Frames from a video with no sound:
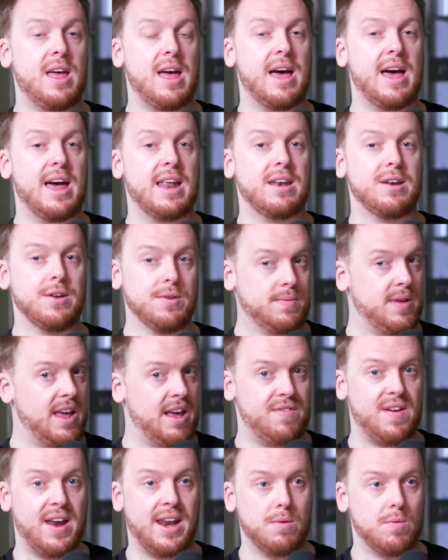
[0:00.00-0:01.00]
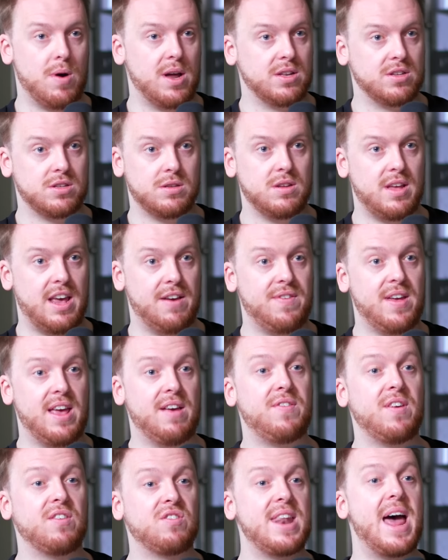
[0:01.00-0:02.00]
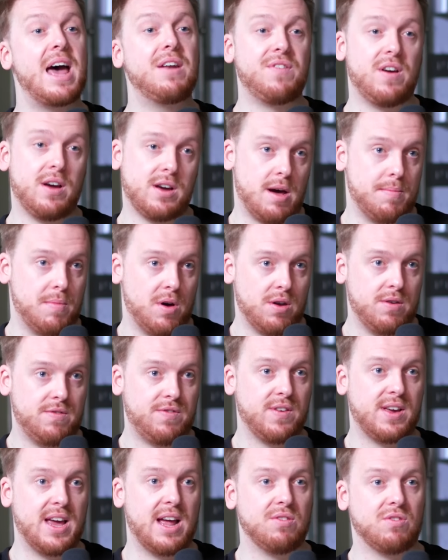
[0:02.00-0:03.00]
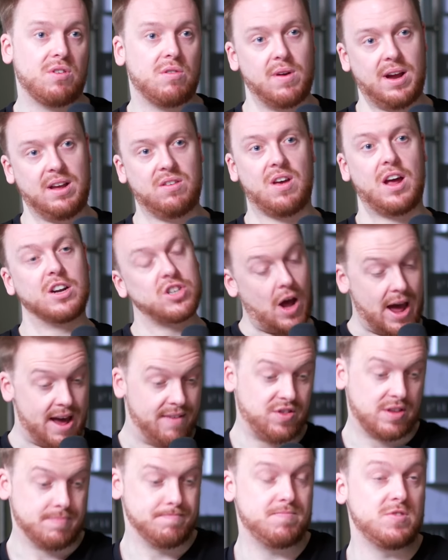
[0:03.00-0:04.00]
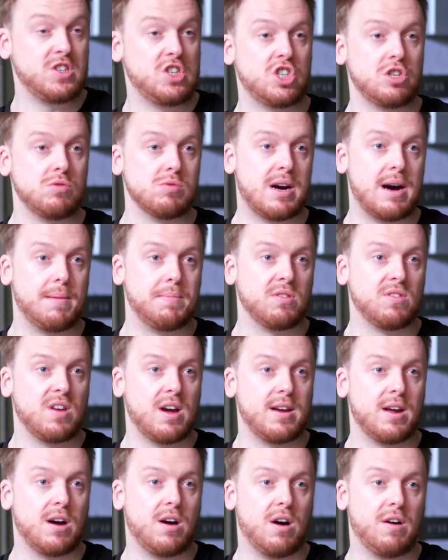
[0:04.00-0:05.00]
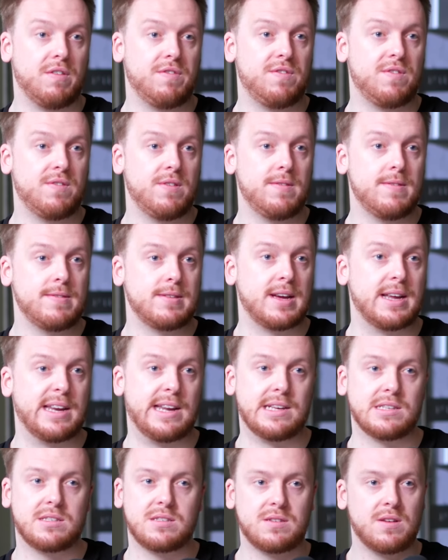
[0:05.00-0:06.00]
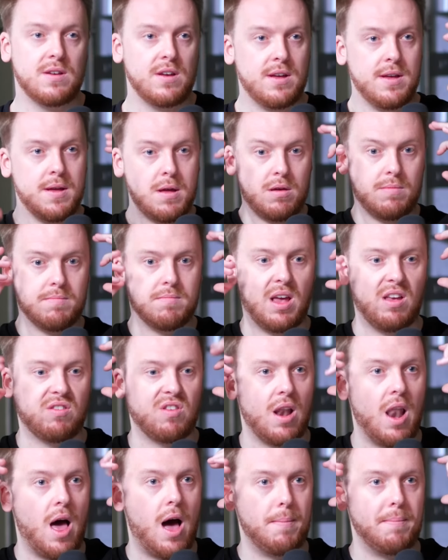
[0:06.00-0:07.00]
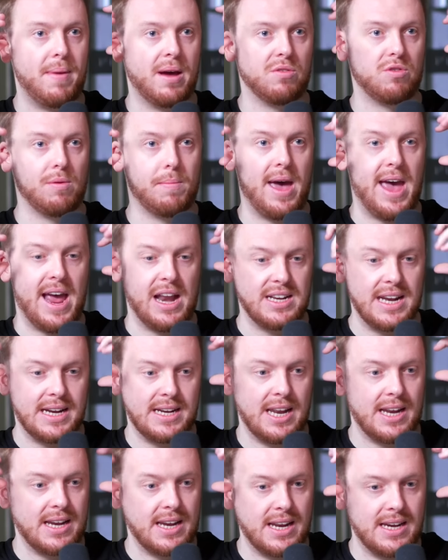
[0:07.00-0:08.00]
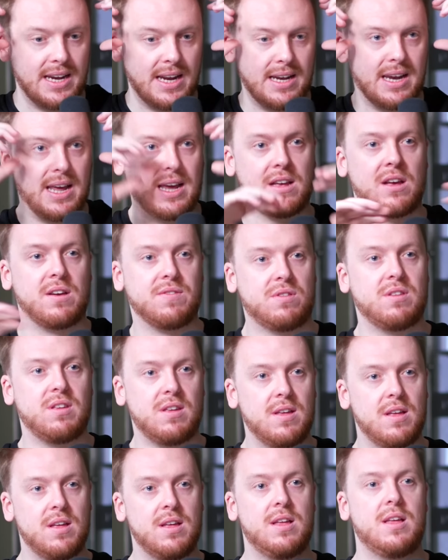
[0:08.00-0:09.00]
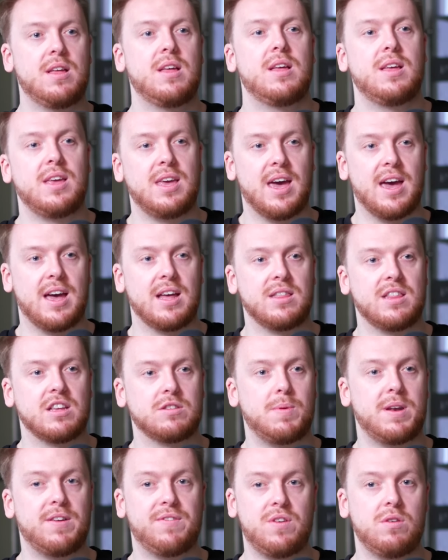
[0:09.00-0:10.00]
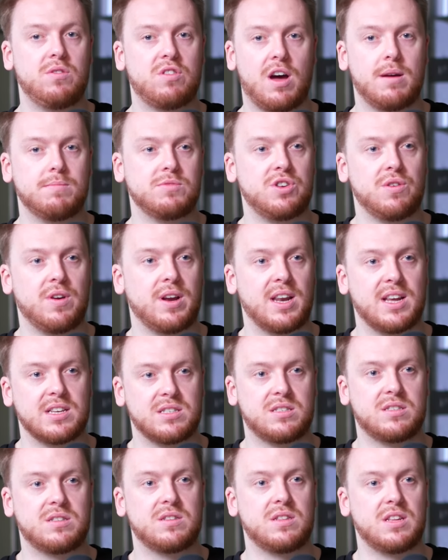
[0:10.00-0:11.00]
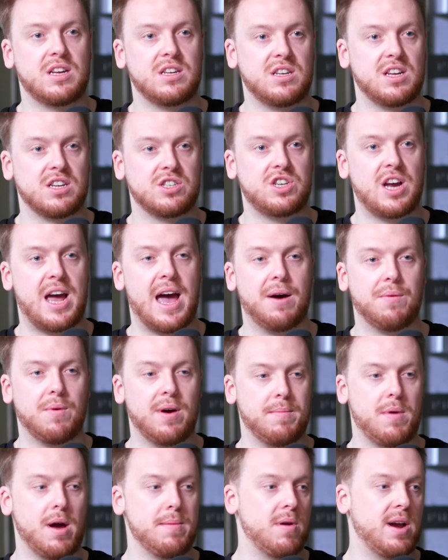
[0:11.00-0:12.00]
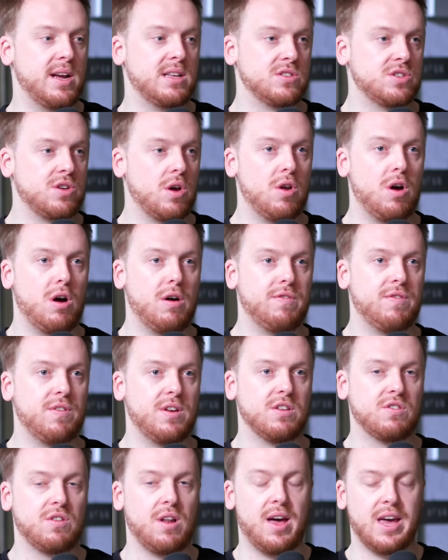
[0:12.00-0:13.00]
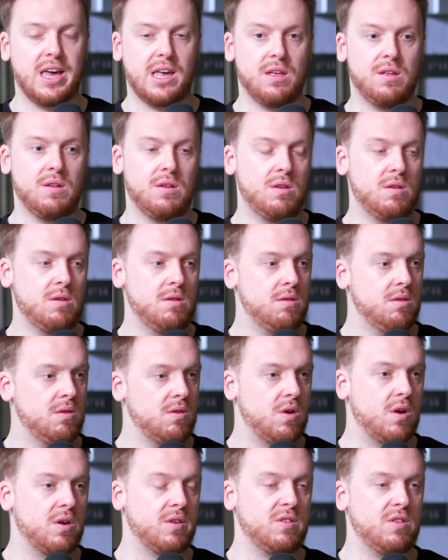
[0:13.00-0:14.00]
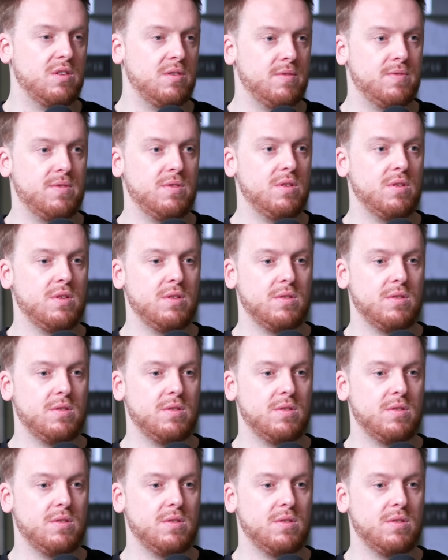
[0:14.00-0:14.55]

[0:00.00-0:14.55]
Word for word: And if anyone, if, if there's an advert come on for cancer research, I have to shoot up and turn it off. And it's it's alarm bells in my head, ding, ding, ding, ding, ding. To, yeah, there's been a few times during this this chat where my brain's gone off, and it's like, oh, you've,